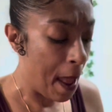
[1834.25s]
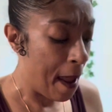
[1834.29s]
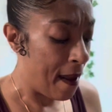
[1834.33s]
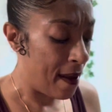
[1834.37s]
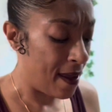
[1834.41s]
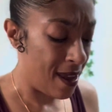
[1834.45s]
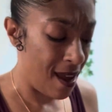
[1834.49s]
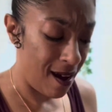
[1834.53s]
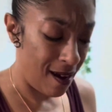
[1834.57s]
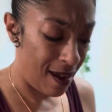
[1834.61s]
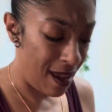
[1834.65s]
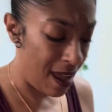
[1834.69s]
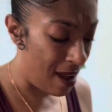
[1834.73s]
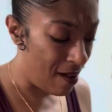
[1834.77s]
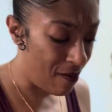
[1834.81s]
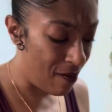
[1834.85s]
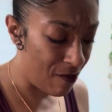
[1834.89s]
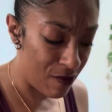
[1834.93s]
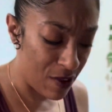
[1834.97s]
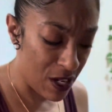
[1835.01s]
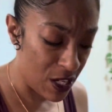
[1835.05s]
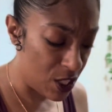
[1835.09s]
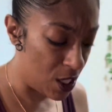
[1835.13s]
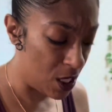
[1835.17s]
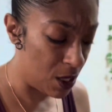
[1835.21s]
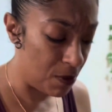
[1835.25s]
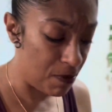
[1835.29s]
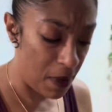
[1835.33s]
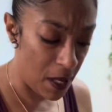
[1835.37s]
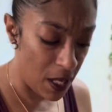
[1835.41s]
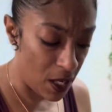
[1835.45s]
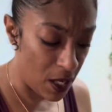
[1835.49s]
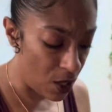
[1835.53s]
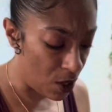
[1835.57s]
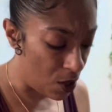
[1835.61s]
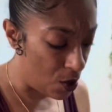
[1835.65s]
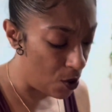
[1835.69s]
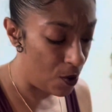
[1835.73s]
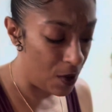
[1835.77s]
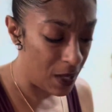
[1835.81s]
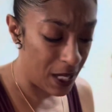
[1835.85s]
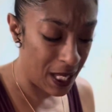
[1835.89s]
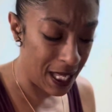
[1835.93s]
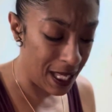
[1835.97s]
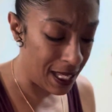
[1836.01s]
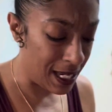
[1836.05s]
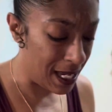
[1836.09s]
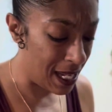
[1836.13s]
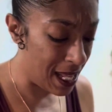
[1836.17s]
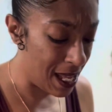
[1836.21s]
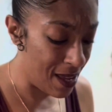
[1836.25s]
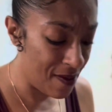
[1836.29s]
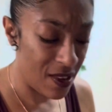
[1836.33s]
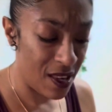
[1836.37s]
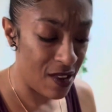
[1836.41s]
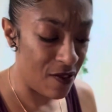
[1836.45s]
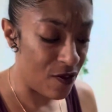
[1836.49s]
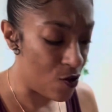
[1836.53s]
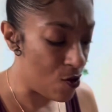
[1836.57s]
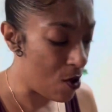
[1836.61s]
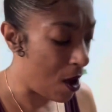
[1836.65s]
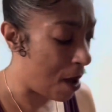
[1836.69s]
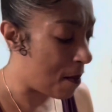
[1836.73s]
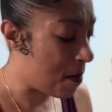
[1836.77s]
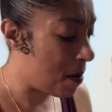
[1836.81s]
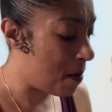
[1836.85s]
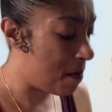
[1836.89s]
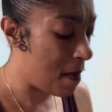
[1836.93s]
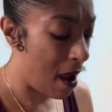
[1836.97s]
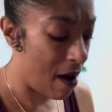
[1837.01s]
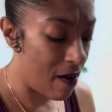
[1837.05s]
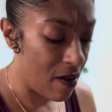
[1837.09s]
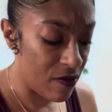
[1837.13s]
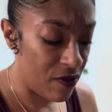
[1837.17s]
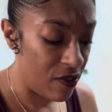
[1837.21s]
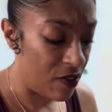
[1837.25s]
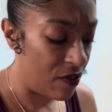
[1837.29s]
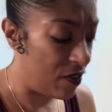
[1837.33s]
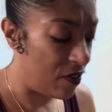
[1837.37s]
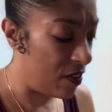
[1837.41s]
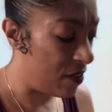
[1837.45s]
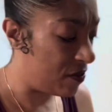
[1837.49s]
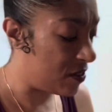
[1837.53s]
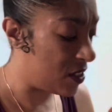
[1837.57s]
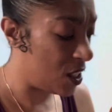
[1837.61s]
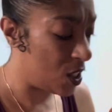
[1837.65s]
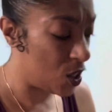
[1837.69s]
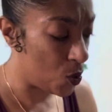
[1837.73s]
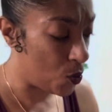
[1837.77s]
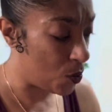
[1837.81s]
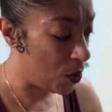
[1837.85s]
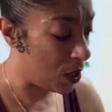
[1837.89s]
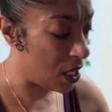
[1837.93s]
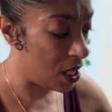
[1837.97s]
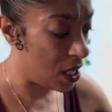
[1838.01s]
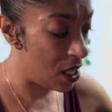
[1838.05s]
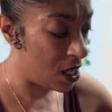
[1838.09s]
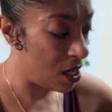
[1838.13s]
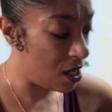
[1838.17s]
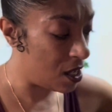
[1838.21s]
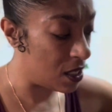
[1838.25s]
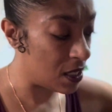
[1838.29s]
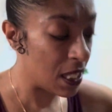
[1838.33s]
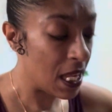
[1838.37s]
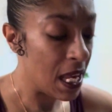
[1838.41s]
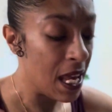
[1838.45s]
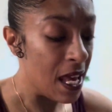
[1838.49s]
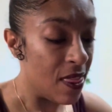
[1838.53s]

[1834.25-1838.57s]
Y'all can reach this pinnacle. Again, even if you have been married for 15, 20 years,